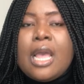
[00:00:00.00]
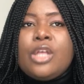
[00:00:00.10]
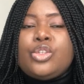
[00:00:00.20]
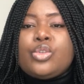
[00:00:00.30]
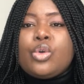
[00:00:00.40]

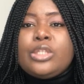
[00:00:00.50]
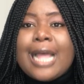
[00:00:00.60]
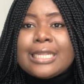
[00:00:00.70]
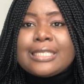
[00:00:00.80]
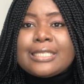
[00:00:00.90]
So
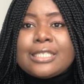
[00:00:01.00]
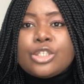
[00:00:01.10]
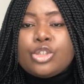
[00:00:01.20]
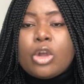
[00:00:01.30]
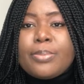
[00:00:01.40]
that is the
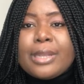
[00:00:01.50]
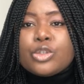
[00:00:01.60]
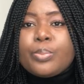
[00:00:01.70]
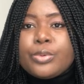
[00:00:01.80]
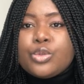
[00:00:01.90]
job you're
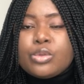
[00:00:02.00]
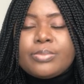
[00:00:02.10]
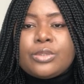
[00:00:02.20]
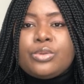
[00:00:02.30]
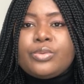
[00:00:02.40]
supposed to
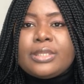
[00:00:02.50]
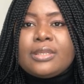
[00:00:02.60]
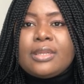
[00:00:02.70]
be doing.